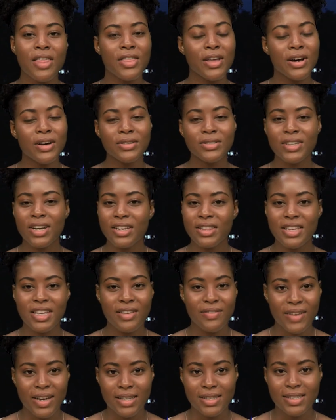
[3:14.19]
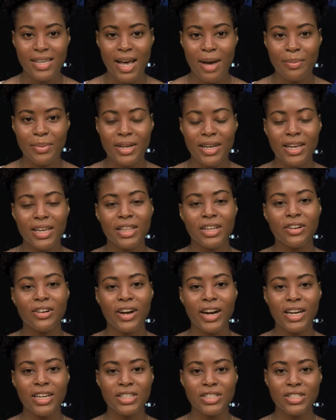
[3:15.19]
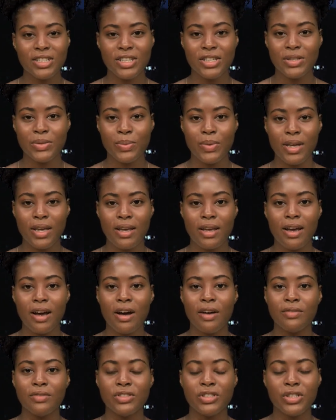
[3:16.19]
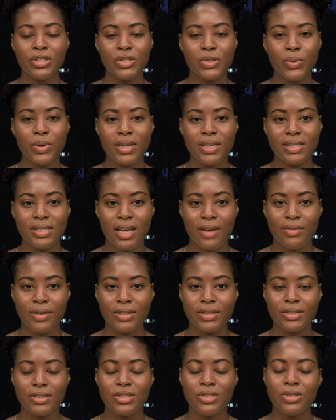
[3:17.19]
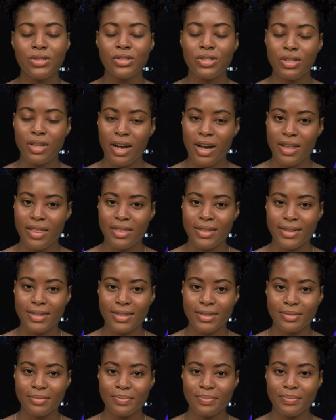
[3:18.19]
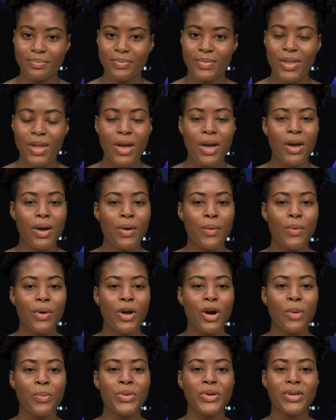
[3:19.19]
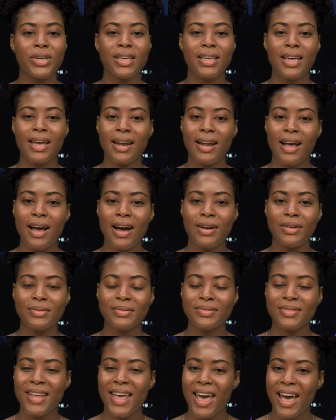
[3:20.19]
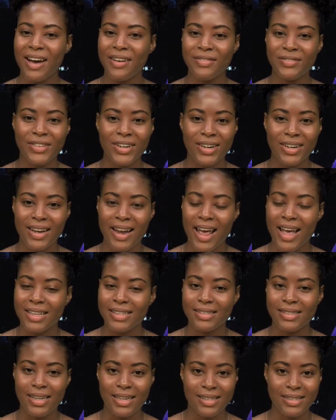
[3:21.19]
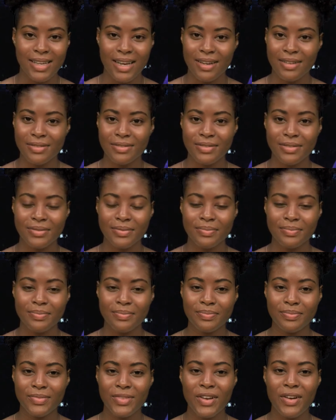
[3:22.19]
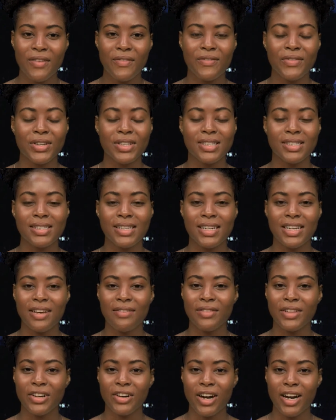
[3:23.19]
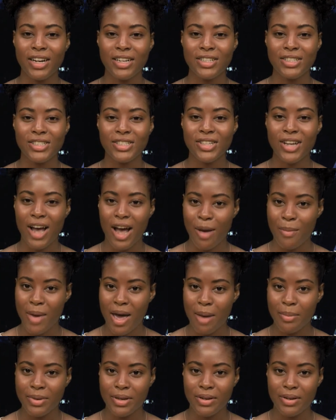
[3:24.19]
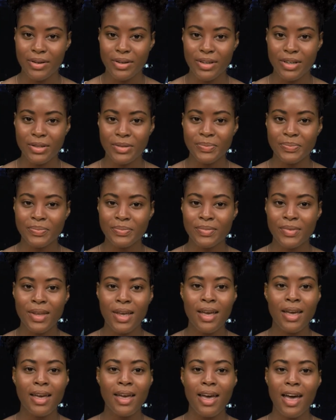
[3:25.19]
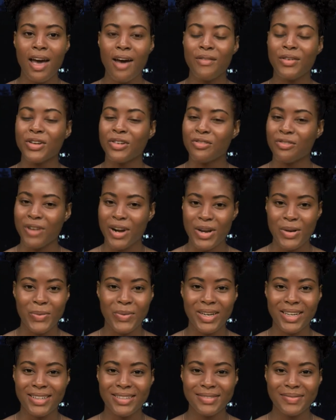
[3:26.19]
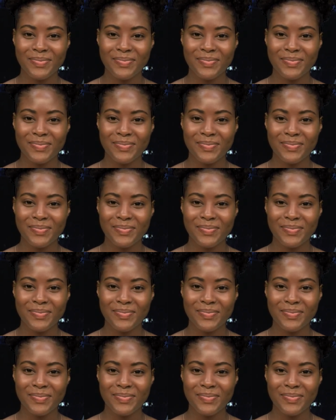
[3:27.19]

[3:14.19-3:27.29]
Those are the events happening in LaGrange this week of June 27 to July 3rd. We hope you can get out, have fun, and stay safe. For the City of LaGrange, I'm Abigail Hill. Have a great week.